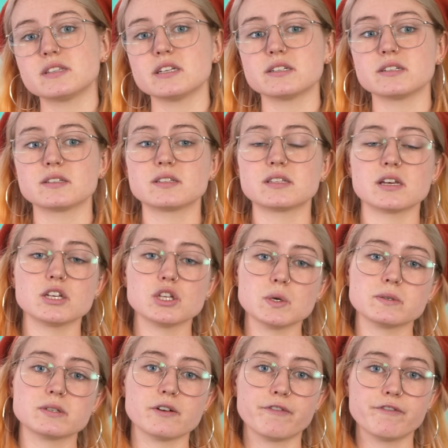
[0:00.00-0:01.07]
there's the
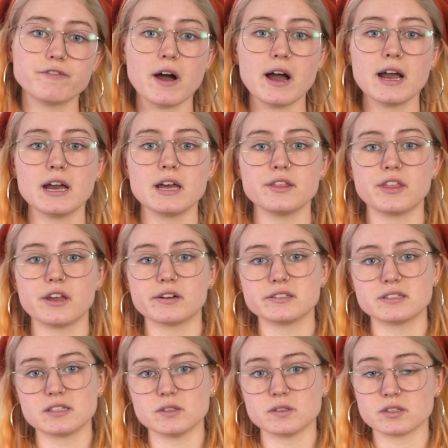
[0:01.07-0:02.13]
use of fire, there
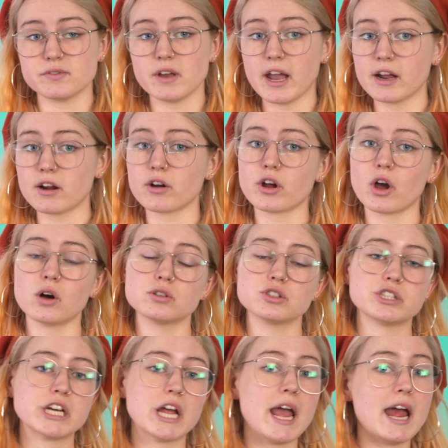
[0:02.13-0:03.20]
is the use of
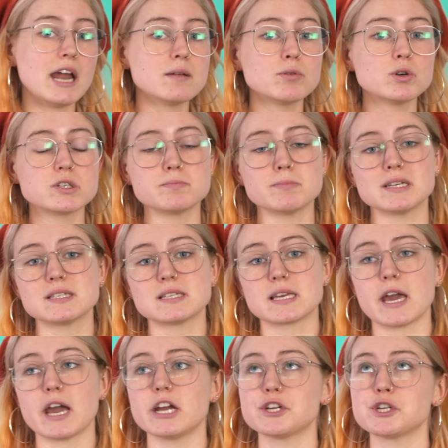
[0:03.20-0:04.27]
agriculture, animal
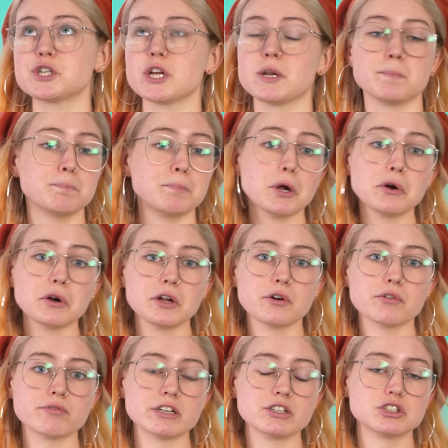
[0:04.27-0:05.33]
domestication, burial
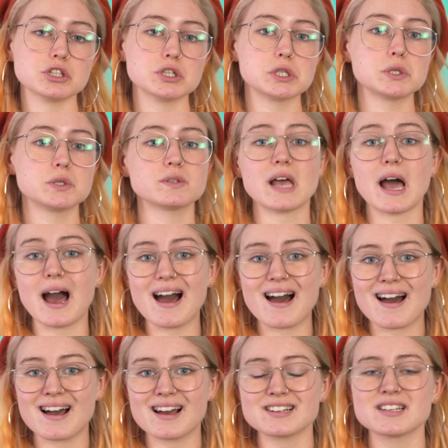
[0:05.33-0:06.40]
rituals,
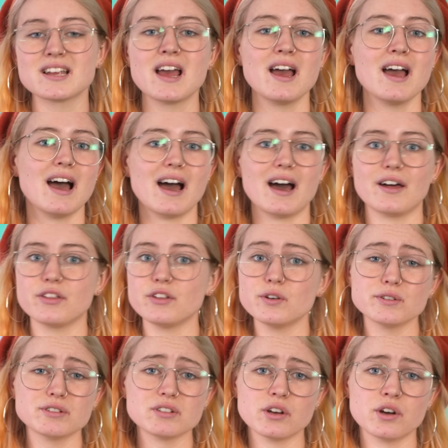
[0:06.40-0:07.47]
art, the
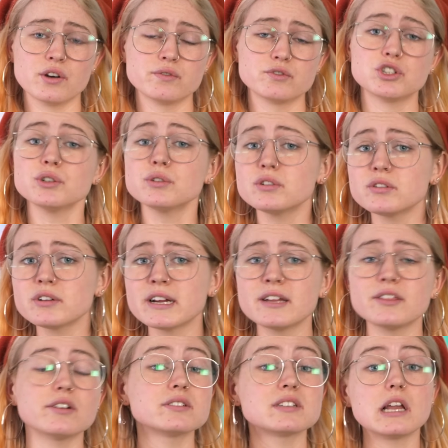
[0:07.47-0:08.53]
use of jewellery.
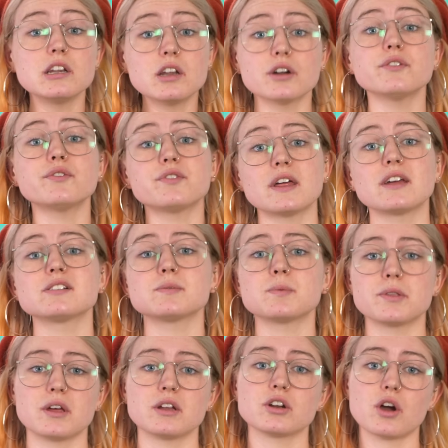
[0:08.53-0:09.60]
There is a lot of things
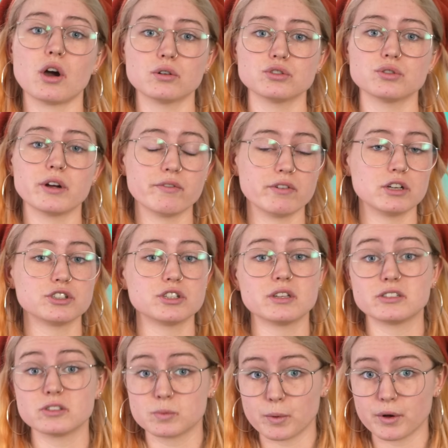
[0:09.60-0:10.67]
within cultural evolution
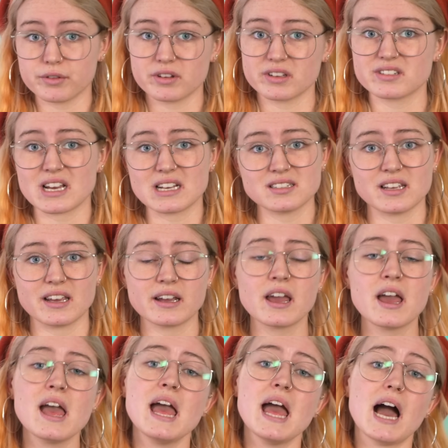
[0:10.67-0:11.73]
that is worth discussing.
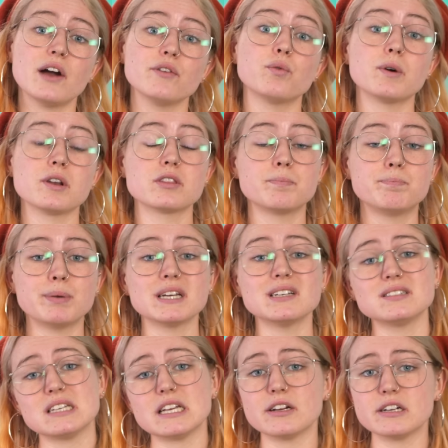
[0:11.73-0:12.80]
However, one of the
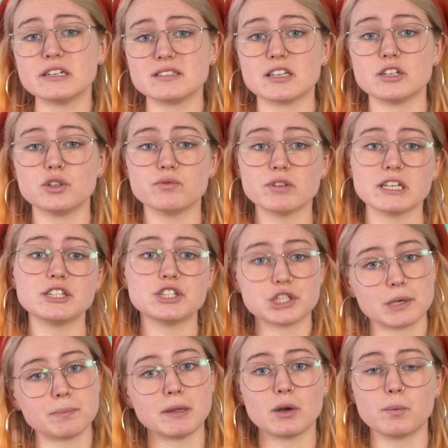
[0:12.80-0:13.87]
biggest areas that you really
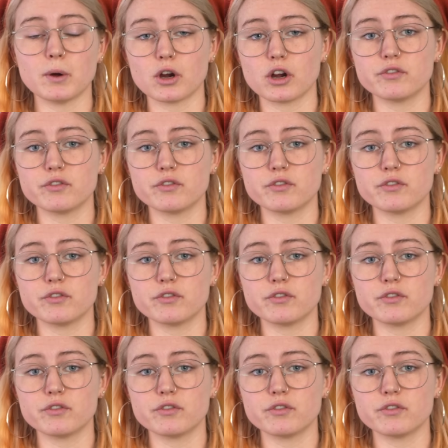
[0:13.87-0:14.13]
should be aware